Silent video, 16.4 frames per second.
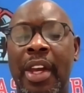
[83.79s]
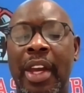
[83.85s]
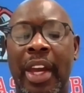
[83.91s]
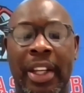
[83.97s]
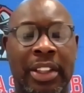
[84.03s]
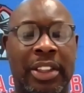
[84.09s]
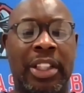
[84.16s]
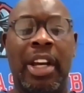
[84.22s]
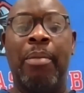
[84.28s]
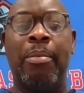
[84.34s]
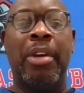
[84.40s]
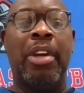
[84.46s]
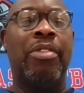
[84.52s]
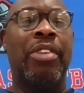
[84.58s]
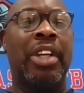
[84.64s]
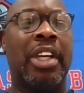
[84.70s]
and some
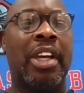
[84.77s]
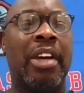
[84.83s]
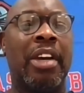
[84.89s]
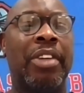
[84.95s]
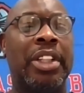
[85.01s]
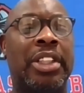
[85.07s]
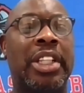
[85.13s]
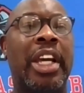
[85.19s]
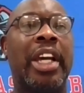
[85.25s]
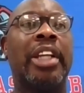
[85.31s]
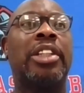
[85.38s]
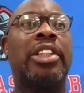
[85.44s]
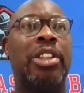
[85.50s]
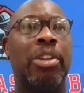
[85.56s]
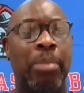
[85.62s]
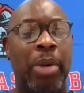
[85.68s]
even giving
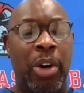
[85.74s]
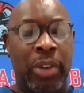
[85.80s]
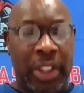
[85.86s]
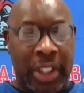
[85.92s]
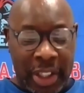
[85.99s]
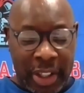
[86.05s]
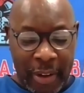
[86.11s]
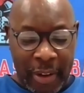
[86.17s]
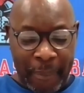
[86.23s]
testimony